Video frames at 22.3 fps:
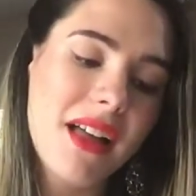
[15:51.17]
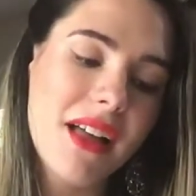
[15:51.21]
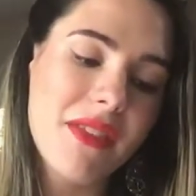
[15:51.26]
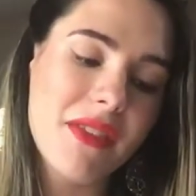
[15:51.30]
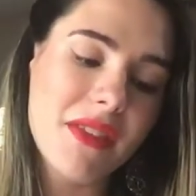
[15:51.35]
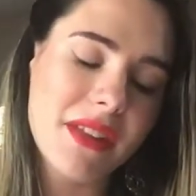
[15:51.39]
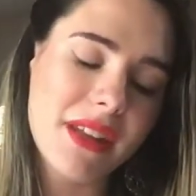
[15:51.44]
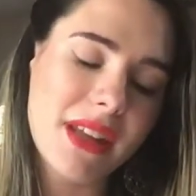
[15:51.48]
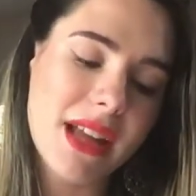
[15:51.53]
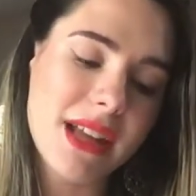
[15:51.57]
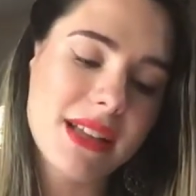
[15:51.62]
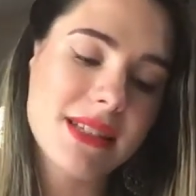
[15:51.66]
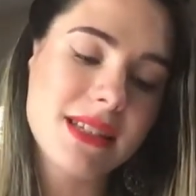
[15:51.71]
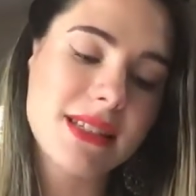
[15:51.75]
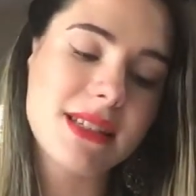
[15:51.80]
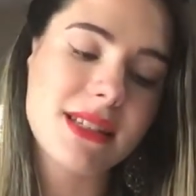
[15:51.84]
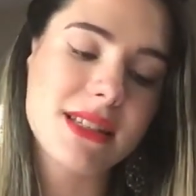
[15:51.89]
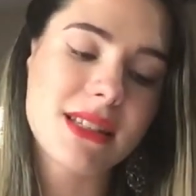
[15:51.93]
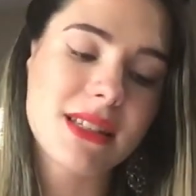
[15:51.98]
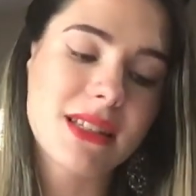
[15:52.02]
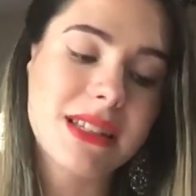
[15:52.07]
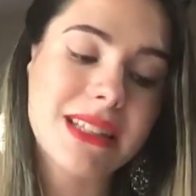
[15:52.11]
The next is
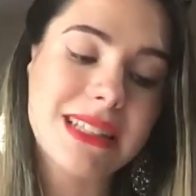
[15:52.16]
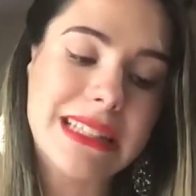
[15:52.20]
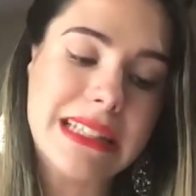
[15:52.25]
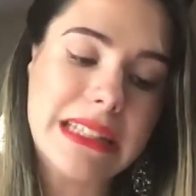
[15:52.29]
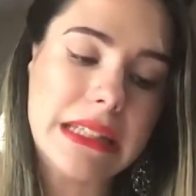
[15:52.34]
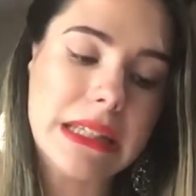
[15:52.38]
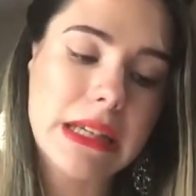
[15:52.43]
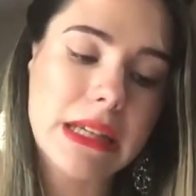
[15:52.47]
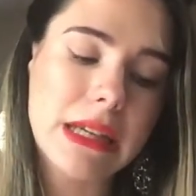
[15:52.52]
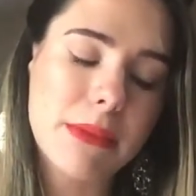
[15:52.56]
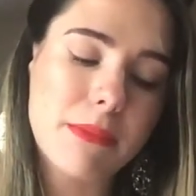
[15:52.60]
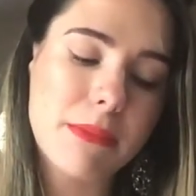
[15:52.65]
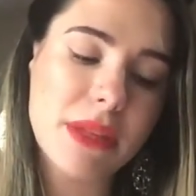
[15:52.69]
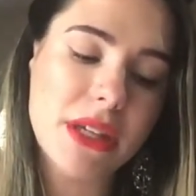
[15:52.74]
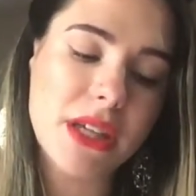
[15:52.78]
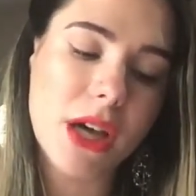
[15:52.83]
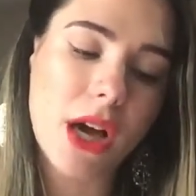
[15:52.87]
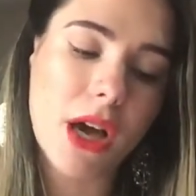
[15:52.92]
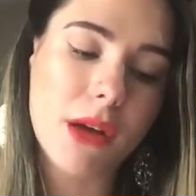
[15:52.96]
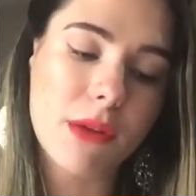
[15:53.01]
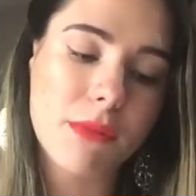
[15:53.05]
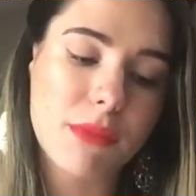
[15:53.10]
this Clinique
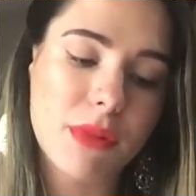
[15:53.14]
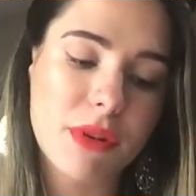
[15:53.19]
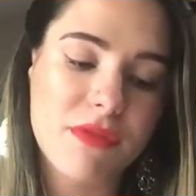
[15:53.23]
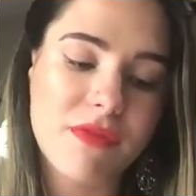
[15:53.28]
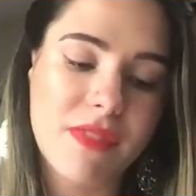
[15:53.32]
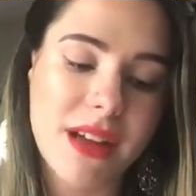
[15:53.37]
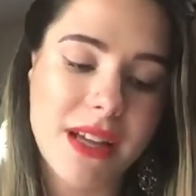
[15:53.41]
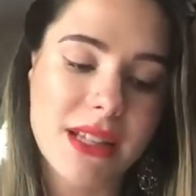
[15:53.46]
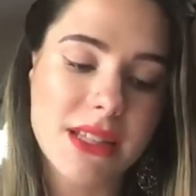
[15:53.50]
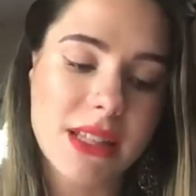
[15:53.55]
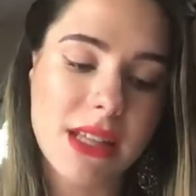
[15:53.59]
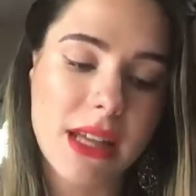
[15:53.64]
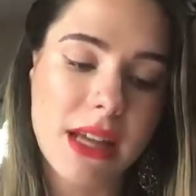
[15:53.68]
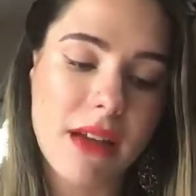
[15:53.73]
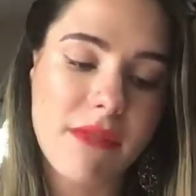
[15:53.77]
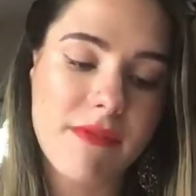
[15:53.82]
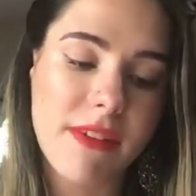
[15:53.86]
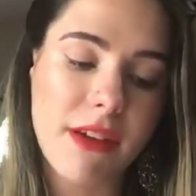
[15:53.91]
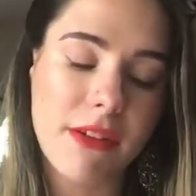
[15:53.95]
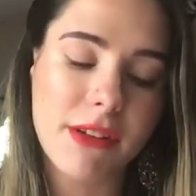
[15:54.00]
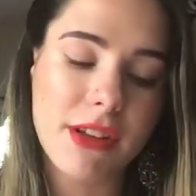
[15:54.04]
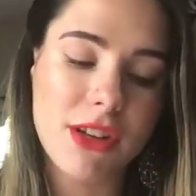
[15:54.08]
Beyond Perfecting
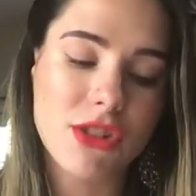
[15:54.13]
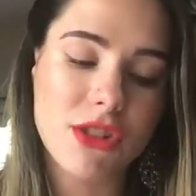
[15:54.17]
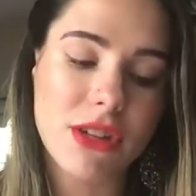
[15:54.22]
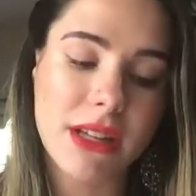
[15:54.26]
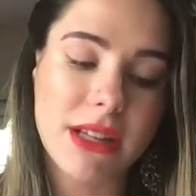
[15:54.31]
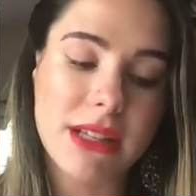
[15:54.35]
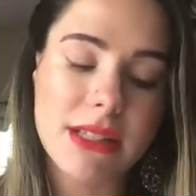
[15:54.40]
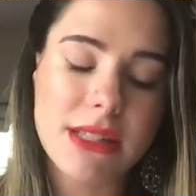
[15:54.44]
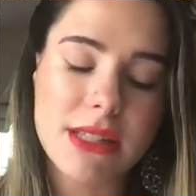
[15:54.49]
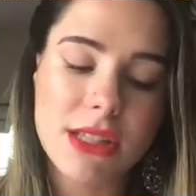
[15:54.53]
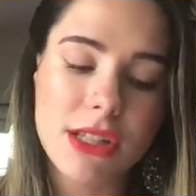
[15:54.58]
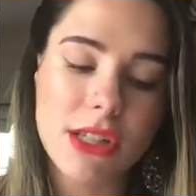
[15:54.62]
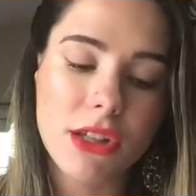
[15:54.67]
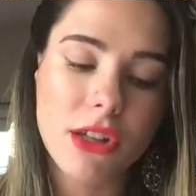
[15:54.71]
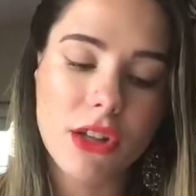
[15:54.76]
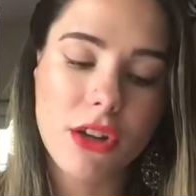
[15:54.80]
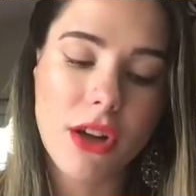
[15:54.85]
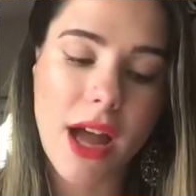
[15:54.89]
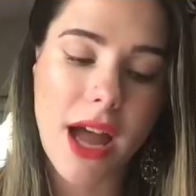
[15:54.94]
Foundation and Concealer.